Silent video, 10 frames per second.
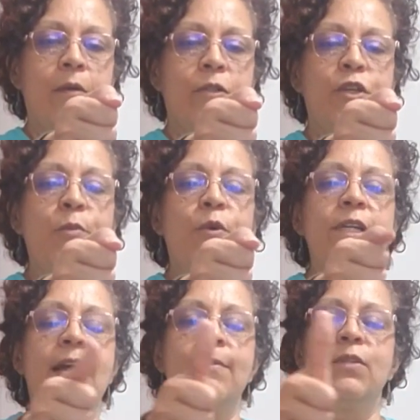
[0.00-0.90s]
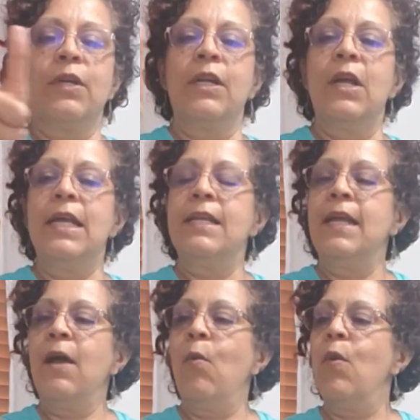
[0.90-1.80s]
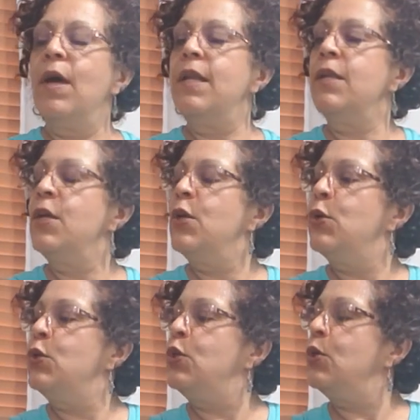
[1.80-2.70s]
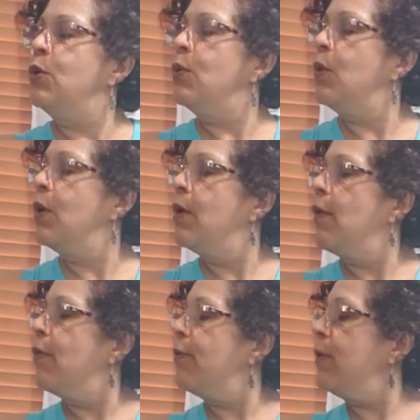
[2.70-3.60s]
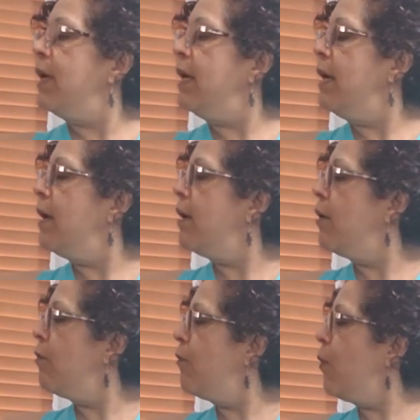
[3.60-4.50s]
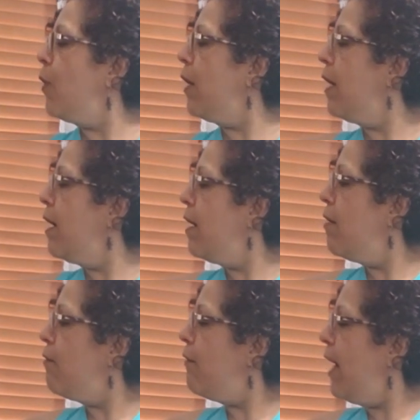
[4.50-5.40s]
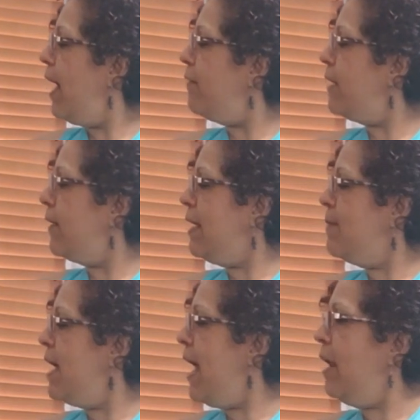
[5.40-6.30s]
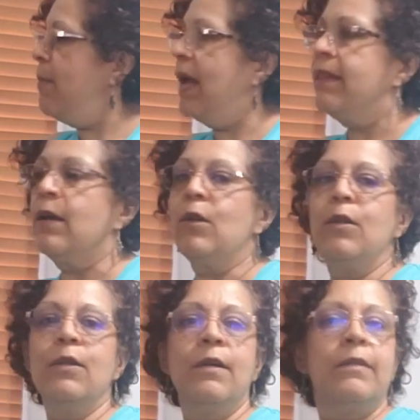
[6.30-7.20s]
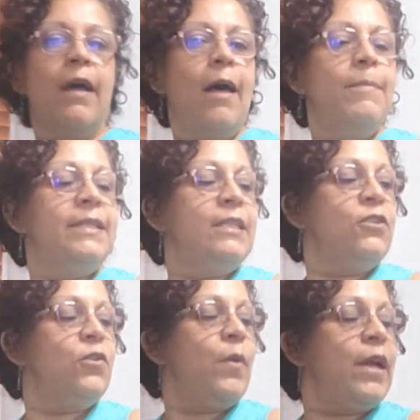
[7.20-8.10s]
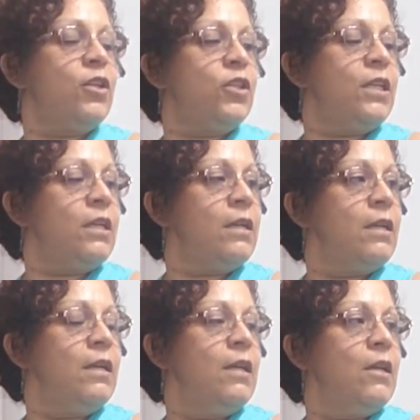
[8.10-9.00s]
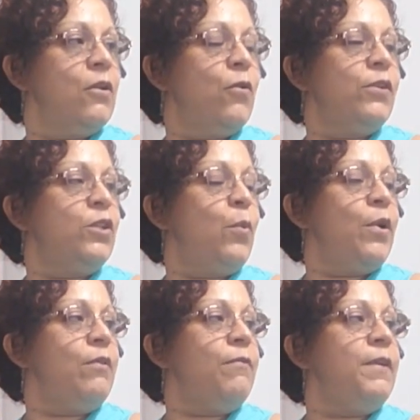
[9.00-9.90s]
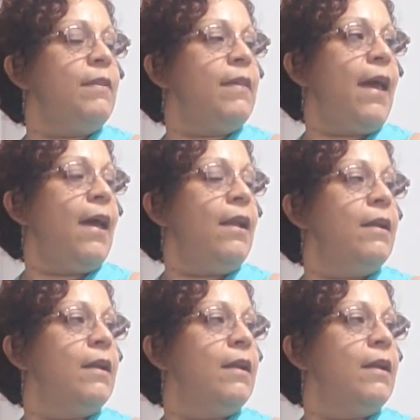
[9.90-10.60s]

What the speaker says: 2 more times. We're going to inhale, 1, 2, 3, 4, 5. Now keep the hand back there and look the opposite direction. Notice where you feel that.